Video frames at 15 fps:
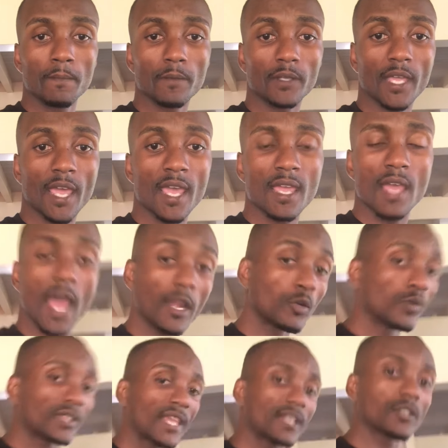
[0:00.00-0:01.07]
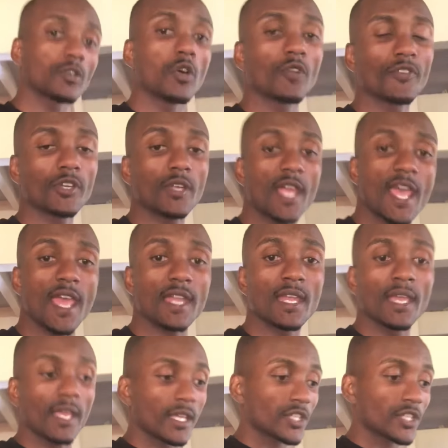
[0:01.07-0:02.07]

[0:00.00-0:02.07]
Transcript: Okay? I don't want that to go over your head.